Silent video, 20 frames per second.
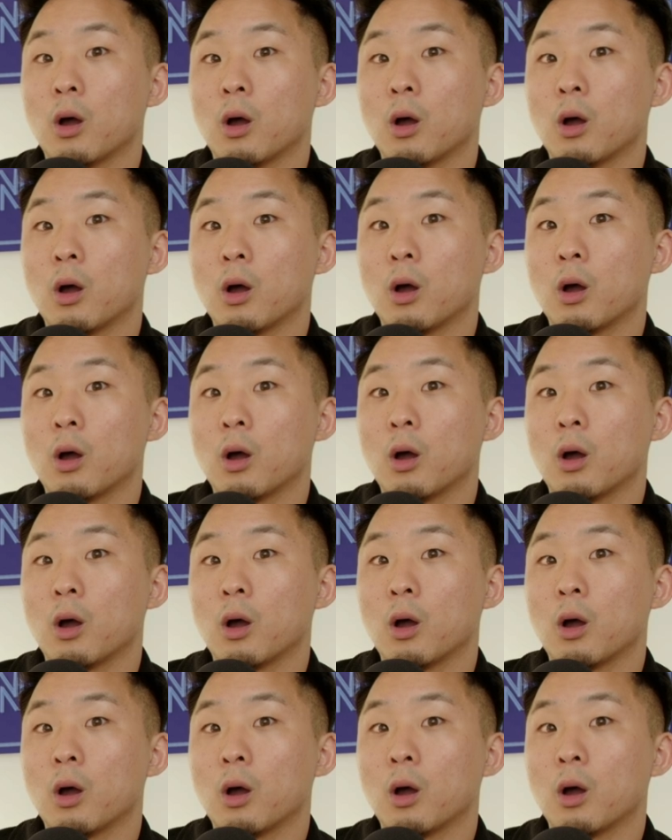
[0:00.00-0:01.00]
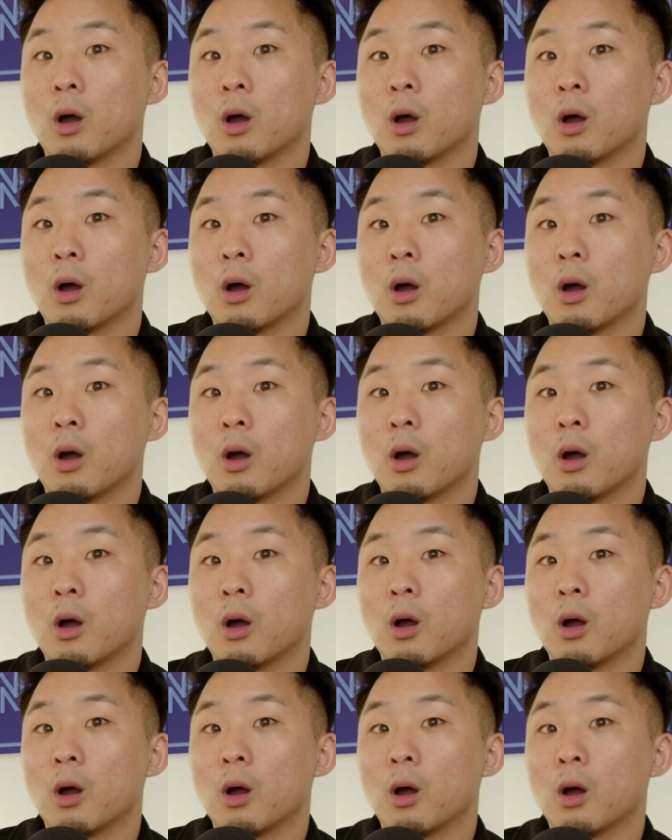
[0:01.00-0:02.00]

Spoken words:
(silent)